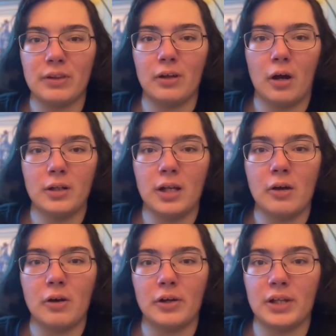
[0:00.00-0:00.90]

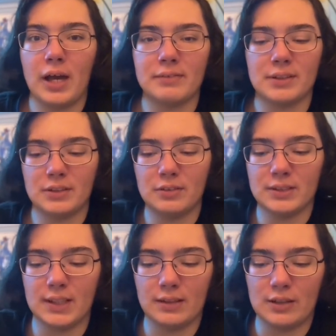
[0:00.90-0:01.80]
audio, all you have to do
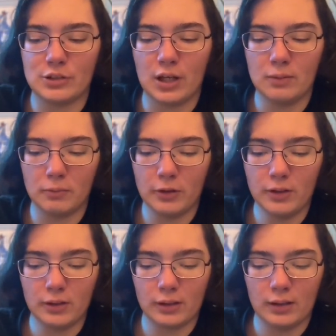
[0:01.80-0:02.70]
is hit the check
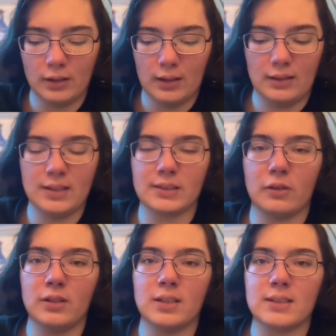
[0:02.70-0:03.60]
mark, and it's
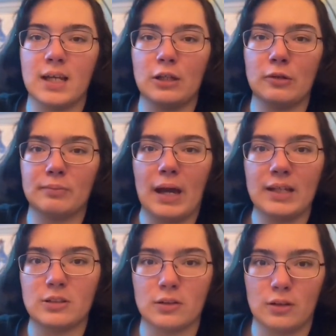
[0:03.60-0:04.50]
going to take you
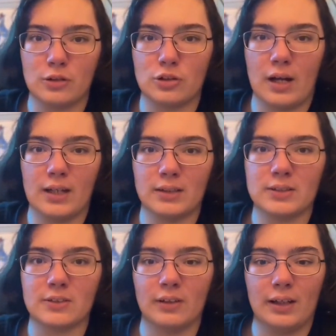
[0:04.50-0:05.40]
back to the track
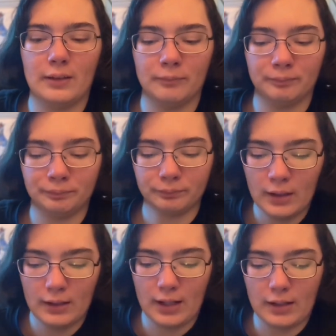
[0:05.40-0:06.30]
screen.
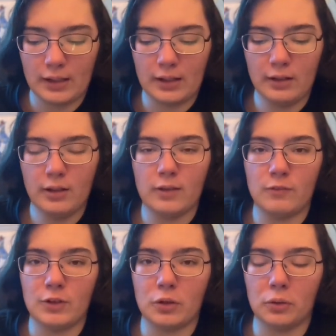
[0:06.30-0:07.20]
Now here, if
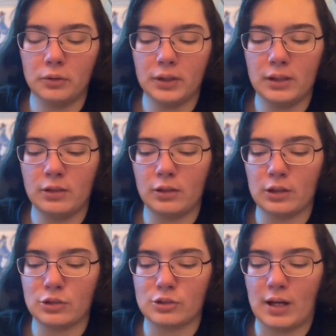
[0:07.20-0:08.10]
you hold it, you
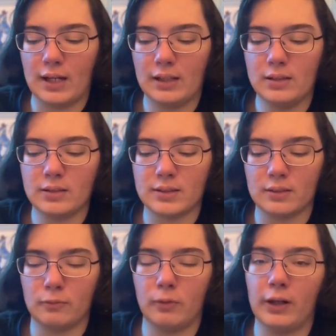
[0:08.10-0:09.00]
can drag it
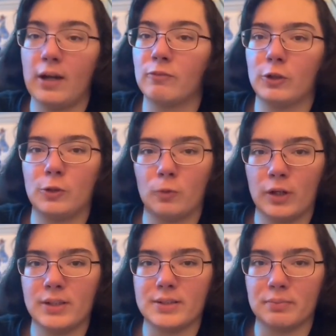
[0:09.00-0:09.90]
to wherever you
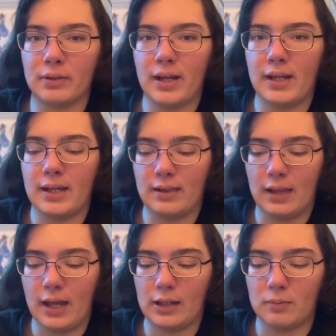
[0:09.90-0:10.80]
want to play in the
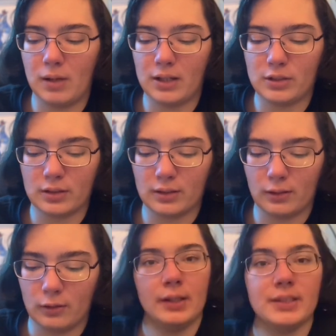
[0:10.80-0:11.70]
animation.
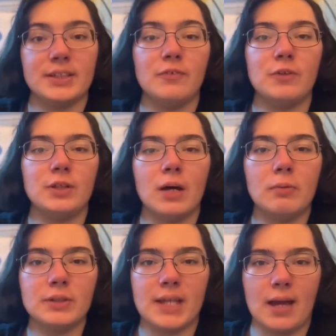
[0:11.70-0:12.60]
So if you
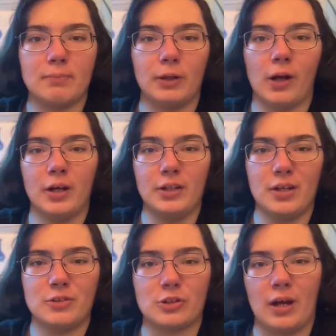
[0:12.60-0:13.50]
double tap your
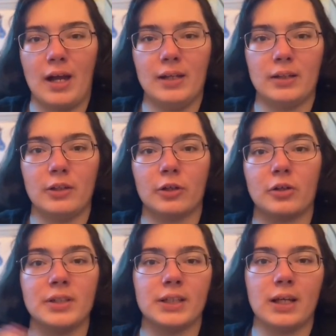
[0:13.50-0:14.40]
audio track, you're
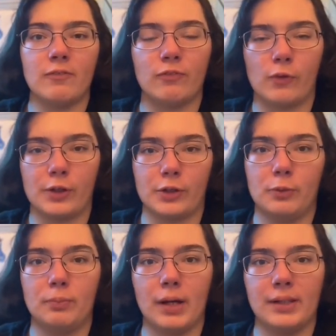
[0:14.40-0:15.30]
going to get 4 new
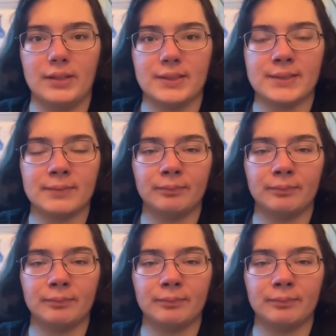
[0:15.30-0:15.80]
buttons.